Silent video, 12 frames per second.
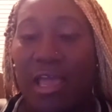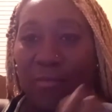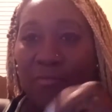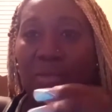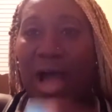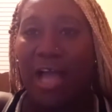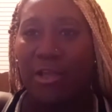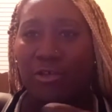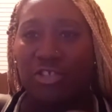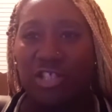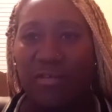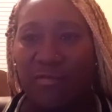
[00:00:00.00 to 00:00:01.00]
and buy your
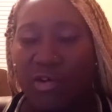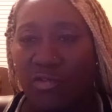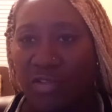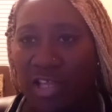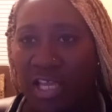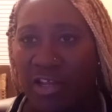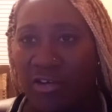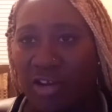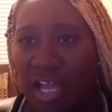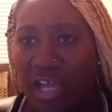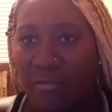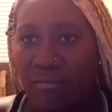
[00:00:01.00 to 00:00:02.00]
stuff on the
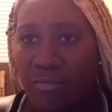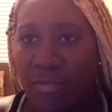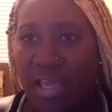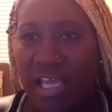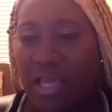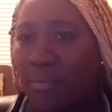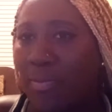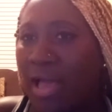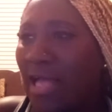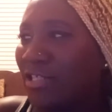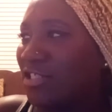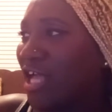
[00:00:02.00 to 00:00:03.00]
internet. It can
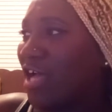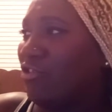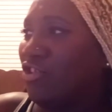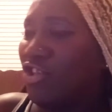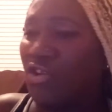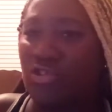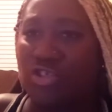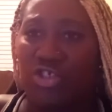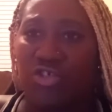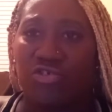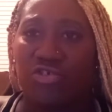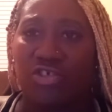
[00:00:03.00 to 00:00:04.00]
pass down to your
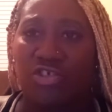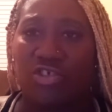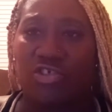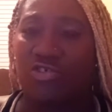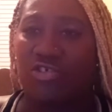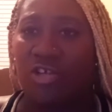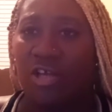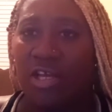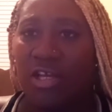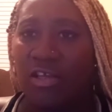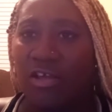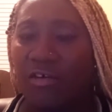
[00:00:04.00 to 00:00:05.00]
children's children,
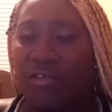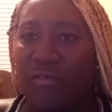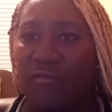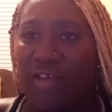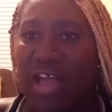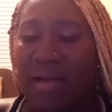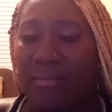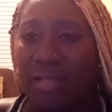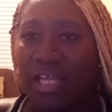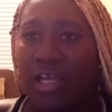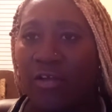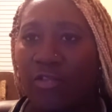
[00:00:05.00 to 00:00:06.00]
your
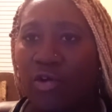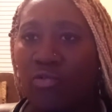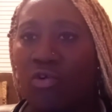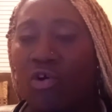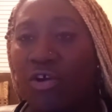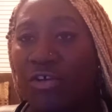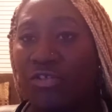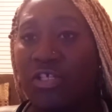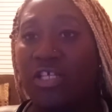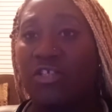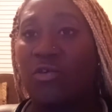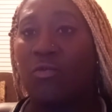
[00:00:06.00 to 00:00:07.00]
family, the
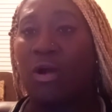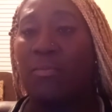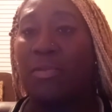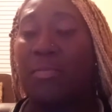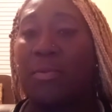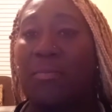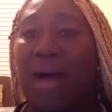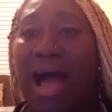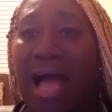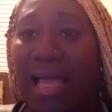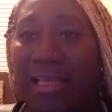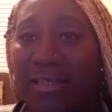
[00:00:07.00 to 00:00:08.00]
royalties of what people
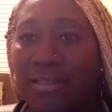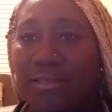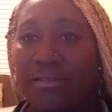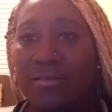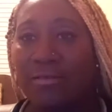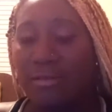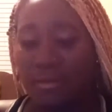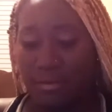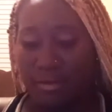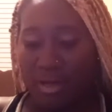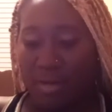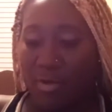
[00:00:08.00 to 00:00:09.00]
buy.
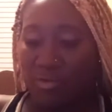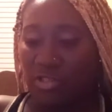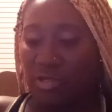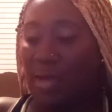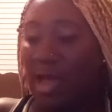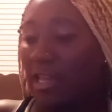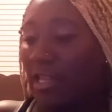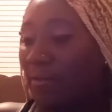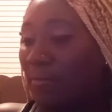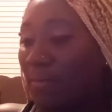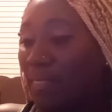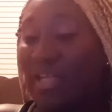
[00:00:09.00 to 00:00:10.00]
Come on, somebody.
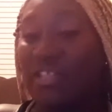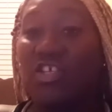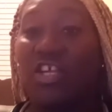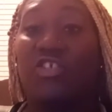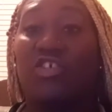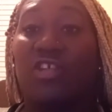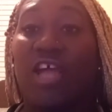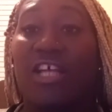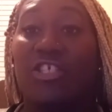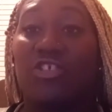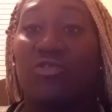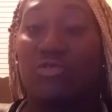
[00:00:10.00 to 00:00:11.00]
It's
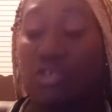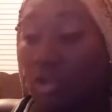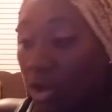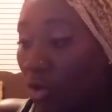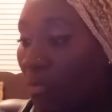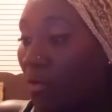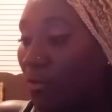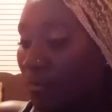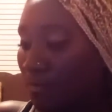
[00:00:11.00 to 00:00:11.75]
international, it's global.